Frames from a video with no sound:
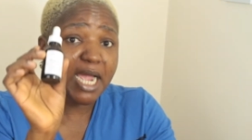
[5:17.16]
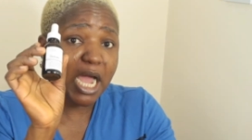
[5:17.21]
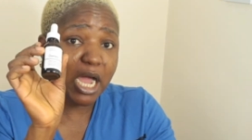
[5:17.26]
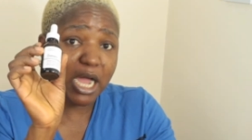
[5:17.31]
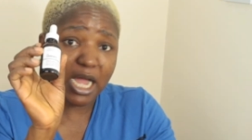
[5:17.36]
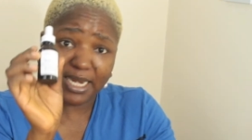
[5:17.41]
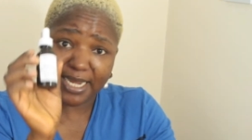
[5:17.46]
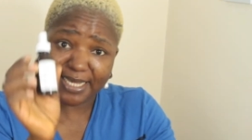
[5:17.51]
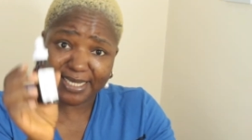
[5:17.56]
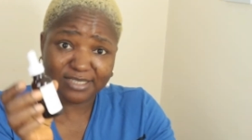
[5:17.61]

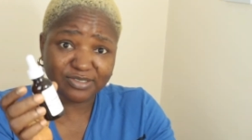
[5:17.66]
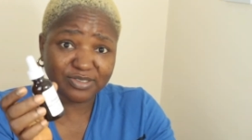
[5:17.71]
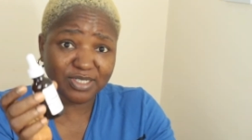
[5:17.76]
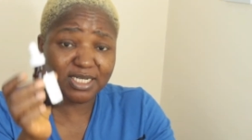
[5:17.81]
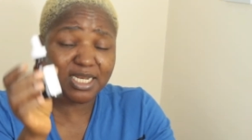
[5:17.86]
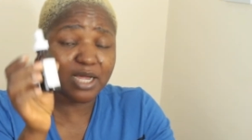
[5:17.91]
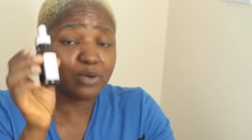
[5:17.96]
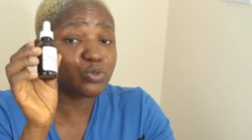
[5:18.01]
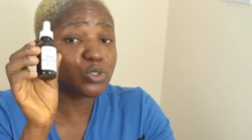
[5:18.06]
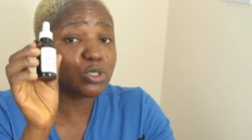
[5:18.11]
like I
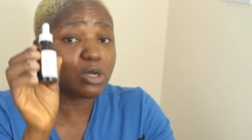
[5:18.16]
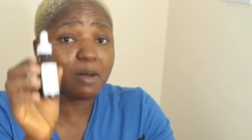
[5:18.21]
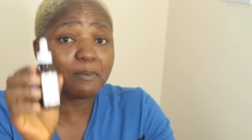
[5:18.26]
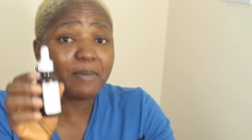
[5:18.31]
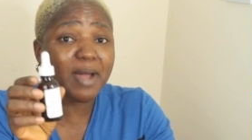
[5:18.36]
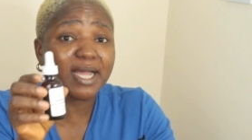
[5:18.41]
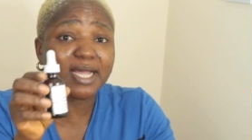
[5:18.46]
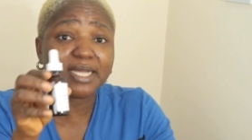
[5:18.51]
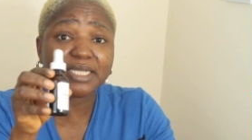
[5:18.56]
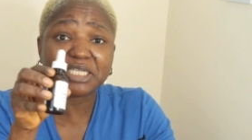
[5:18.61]
said, I will come
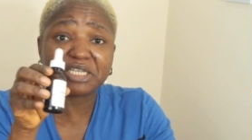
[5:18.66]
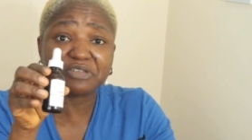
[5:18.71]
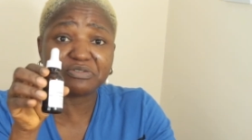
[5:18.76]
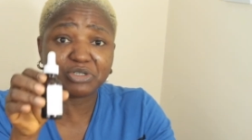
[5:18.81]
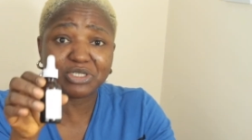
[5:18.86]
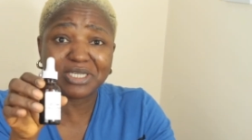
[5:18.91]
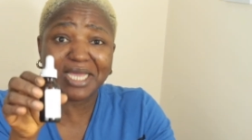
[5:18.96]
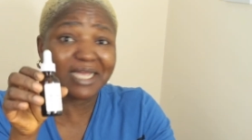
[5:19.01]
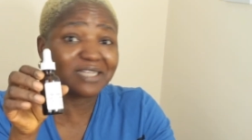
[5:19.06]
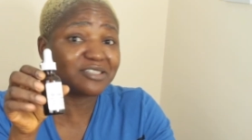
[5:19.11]
back and give
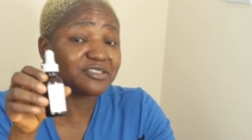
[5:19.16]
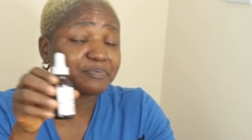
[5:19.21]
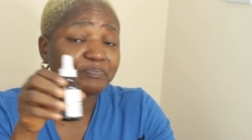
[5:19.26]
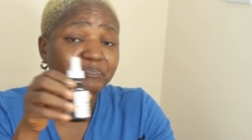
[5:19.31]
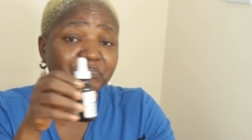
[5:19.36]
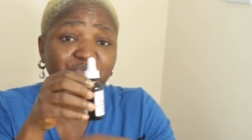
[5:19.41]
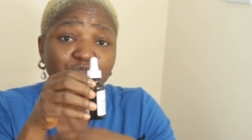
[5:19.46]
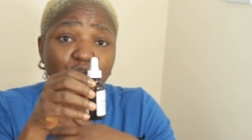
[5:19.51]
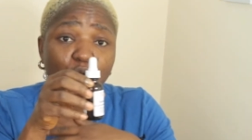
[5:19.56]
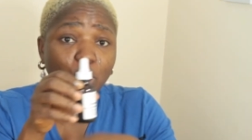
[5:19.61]
you guys
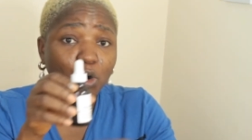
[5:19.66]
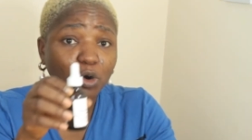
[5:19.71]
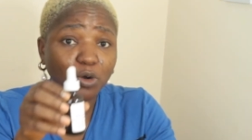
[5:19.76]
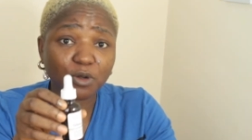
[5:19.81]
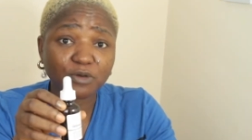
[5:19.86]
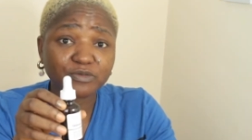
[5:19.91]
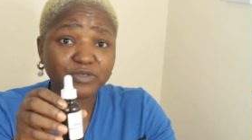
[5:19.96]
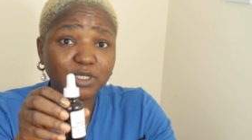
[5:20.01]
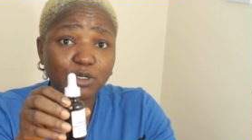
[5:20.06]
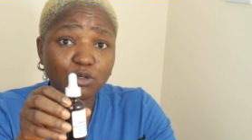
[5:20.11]

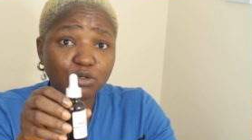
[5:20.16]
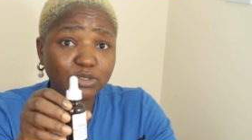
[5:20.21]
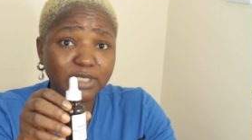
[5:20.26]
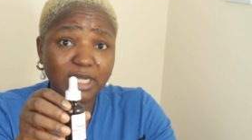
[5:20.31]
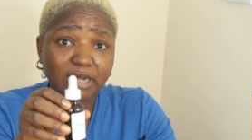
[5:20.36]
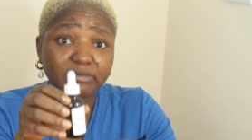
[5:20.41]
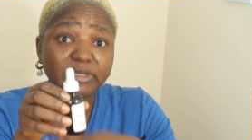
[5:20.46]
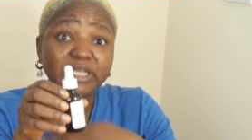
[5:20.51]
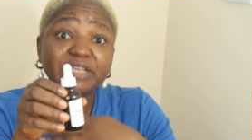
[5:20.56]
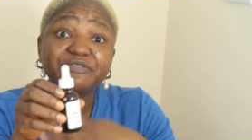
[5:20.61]
all of the
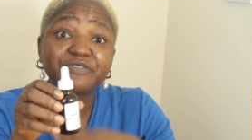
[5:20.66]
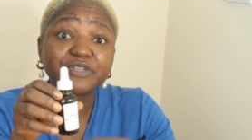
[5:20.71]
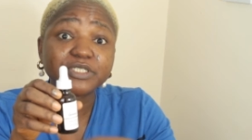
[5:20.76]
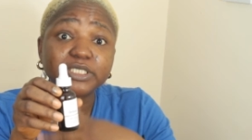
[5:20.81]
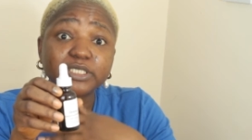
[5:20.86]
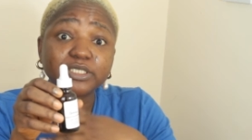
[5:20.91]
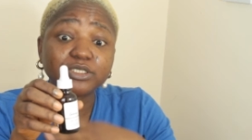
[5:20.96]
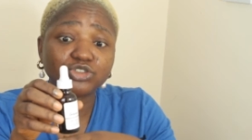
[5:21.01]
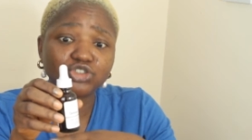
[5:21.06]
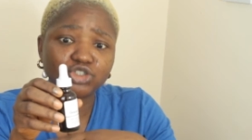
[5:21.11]
lowdown if it
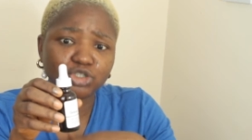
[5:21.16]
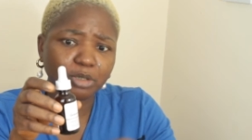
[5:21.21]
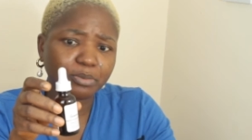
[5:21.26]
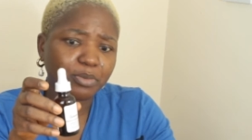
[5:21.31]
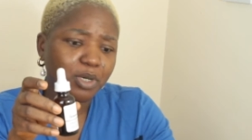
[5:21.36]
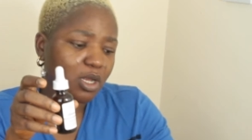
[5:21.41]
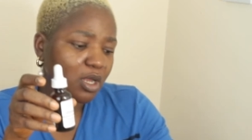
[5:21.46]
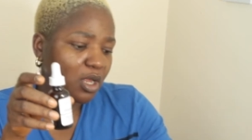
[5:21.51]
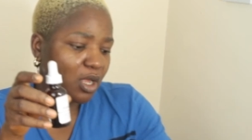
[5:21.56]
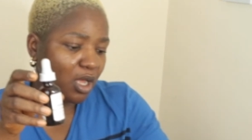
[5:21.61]
did the job.
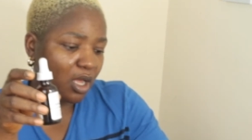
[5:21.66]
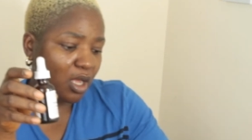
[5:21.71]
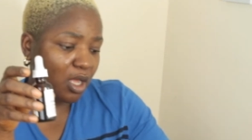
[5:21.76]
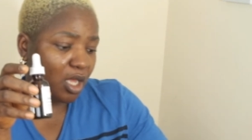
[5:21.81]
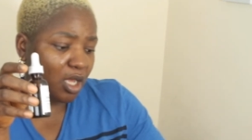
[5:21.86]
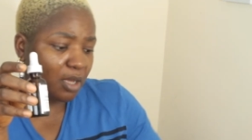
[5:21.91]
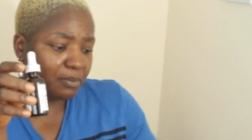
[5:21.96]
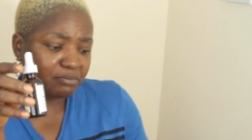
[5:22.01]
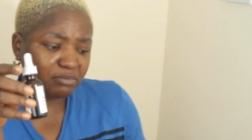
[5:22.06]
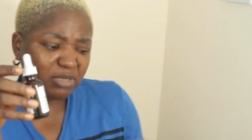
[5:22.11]

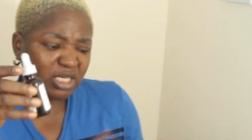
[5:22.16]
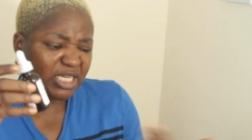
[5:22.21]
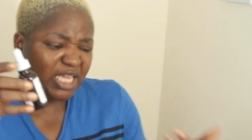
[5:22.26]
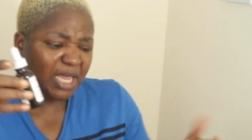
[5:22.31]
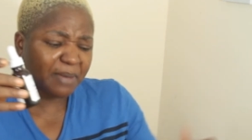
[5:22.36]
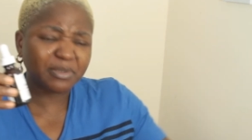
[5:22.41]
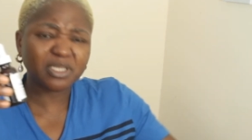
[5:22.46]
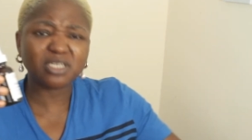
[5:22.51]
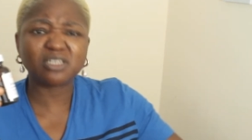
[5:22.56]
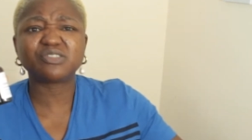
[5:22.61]
It
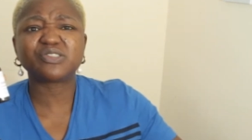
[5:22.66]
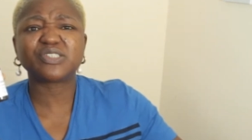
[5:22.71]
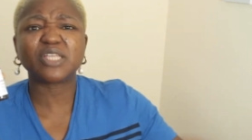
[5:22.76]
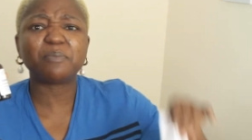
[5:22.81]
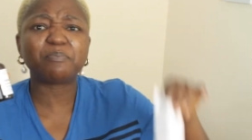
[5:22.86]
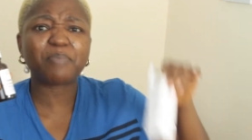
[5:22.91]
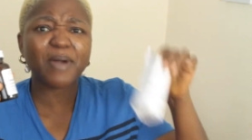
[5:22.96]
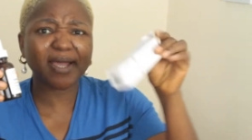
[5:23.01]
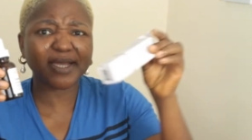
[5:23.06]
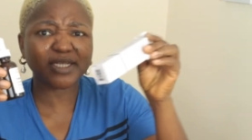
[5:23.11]
came in the
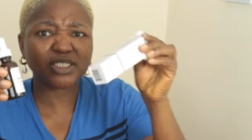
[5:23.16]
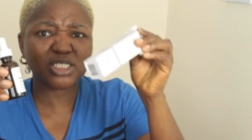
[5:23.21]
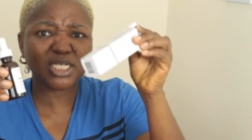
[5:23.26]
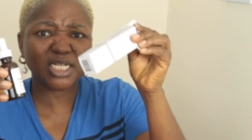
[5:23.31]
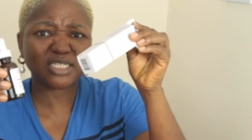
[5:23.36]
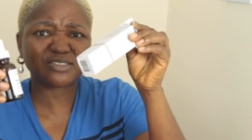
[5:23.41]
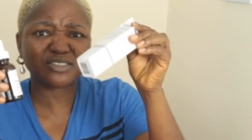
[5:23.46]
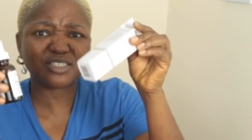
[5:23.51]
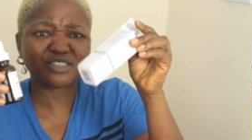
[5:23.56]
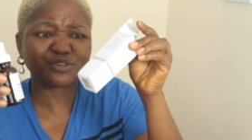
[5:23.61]
same packaging
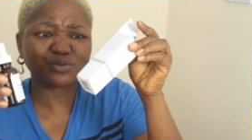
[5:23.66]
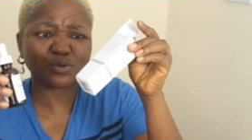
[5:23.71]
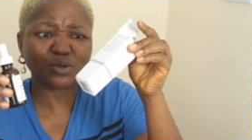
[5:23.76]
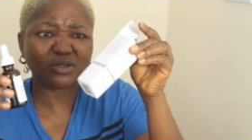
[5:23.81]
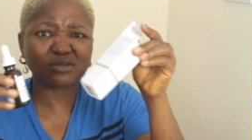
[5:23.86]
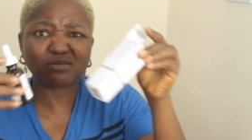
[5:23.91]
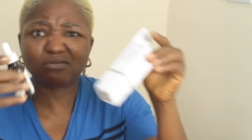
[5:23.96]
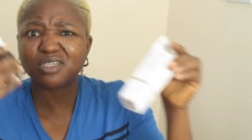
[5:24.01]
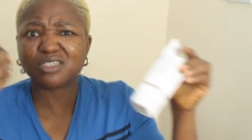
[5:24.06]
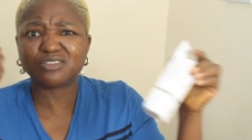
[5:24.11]
as this
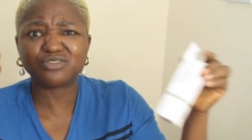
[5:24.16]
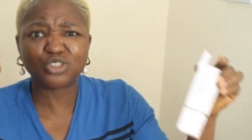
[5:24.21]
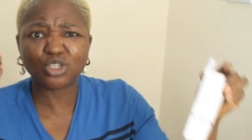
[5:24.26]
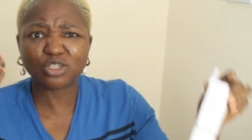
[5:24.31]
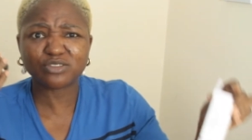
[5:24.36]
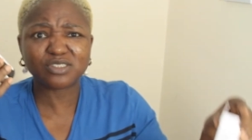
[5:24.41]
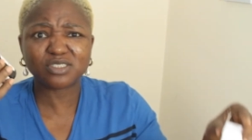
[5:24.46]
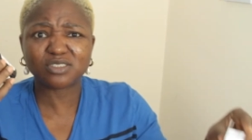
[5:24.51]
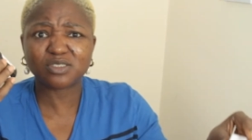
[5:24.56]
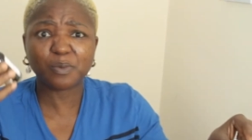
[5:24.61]
one. It's
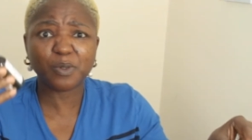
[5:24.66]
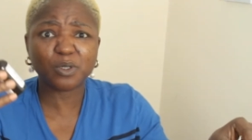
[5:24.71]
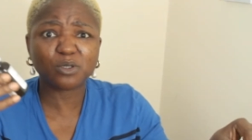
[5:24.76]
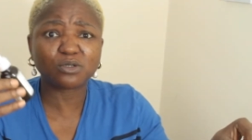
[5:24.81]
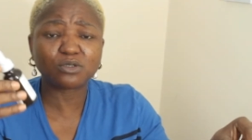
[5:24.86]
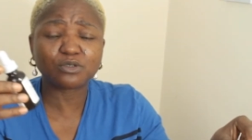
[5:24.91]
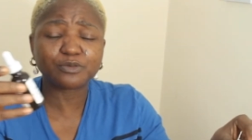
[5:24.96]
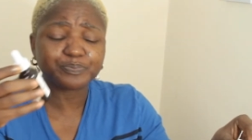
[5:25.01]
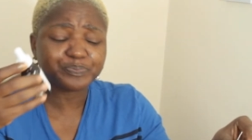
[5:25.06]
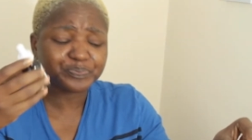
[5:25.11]
just the
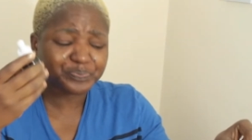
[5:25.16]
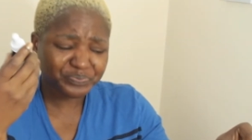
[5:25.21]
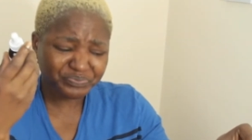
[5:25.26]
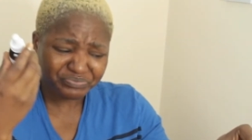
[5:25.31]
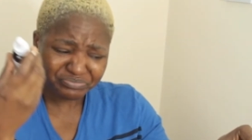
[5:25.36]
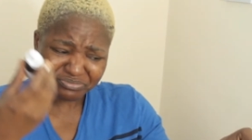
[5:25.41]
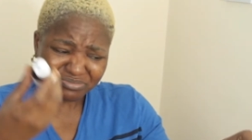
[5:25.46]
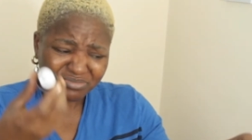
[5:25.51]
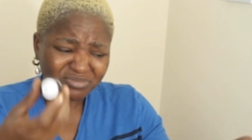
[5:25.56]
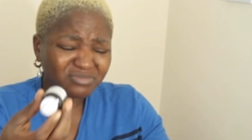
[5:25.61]
typical
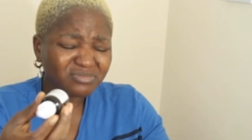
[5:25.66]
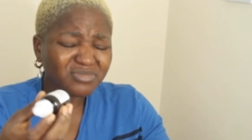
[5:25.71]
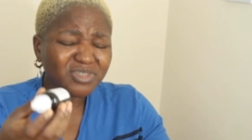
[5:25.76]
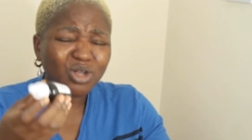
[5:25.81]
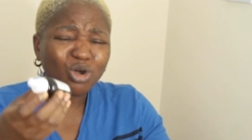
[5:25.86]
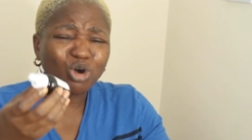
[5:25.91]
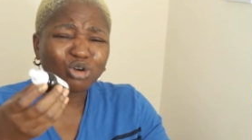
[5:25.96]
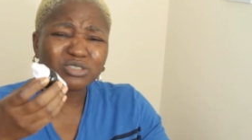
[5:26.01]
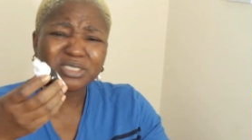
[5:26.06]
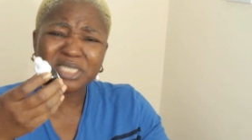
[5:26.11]

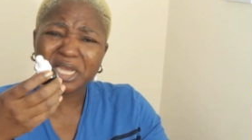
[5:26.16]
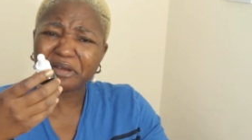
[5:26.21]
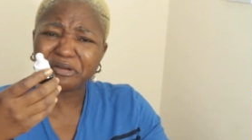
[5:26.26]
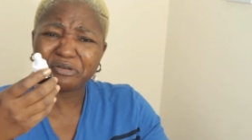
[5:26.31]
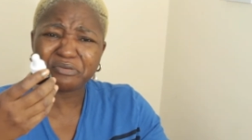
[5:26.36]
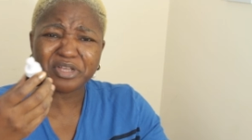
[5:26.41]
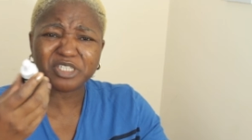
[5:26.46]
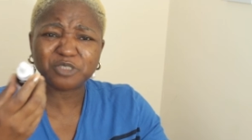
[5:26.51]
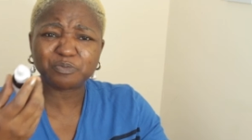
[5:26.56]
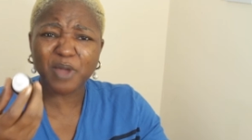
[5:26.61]

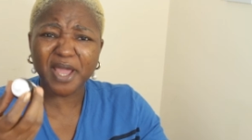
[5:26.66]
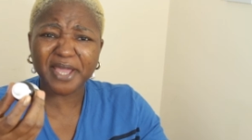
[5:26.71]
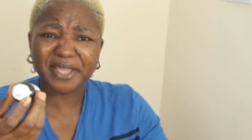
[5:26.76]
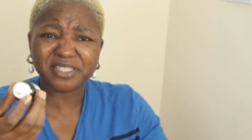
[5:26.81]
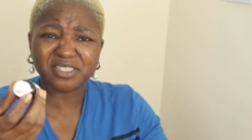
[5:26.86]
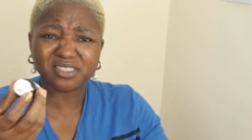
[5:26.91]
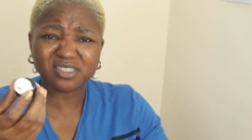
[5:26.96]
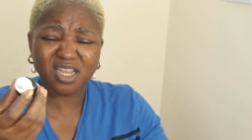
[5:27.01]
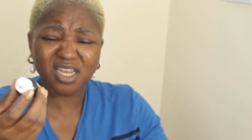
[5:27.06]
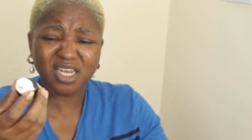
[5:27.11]
ordinary range
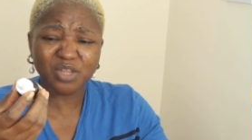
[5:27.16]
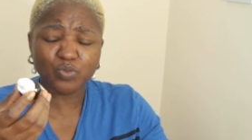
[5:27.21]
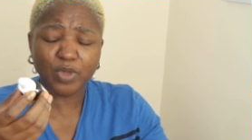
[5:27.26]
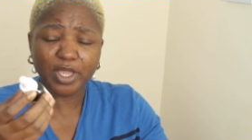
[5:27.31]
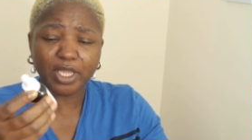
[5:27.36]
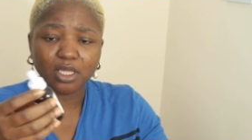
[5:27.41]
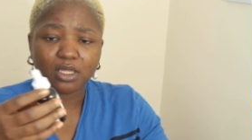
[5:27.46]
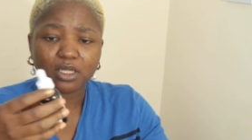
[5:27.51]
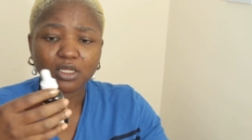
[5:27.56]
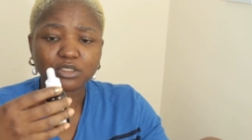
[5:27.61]
packaging
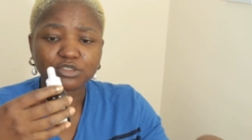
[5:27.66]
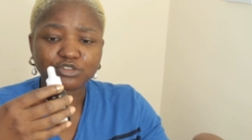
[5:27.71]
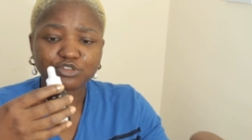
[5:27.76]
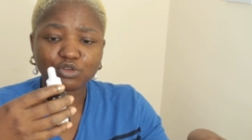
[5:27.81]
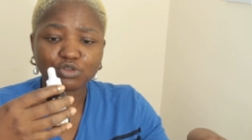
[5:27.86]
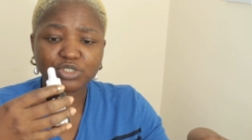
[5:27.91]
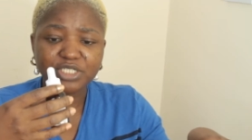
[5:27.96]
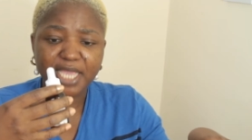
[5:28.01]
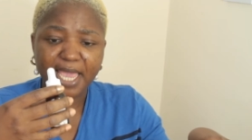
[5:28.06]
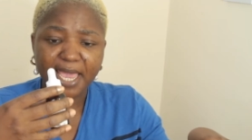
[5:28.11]
anyway.
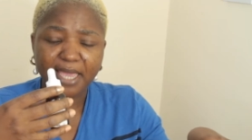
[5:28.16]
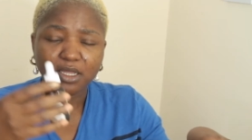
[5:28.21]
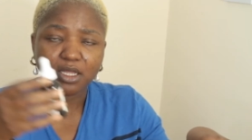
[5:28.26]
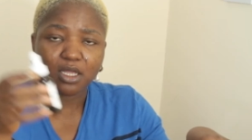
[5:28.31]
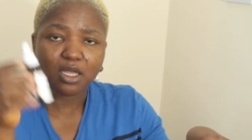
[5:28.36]
So yeah,